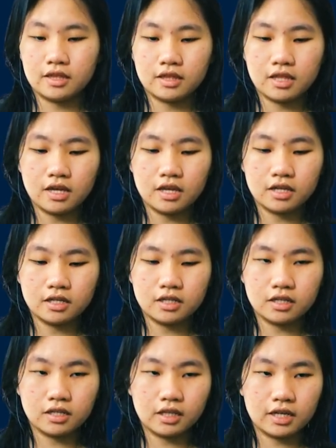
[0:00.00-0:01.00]
And
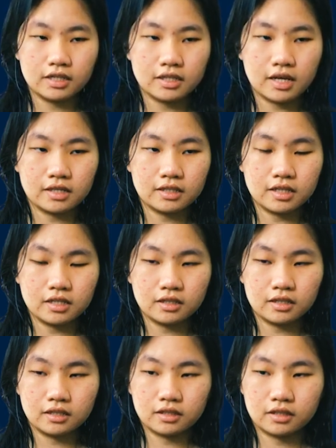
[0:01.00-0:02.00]
then let's exit.
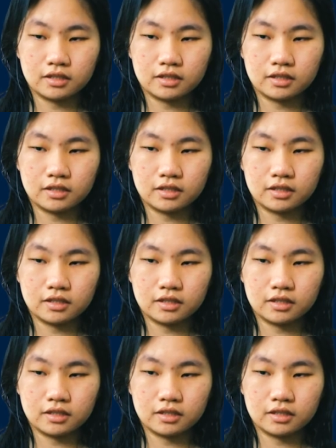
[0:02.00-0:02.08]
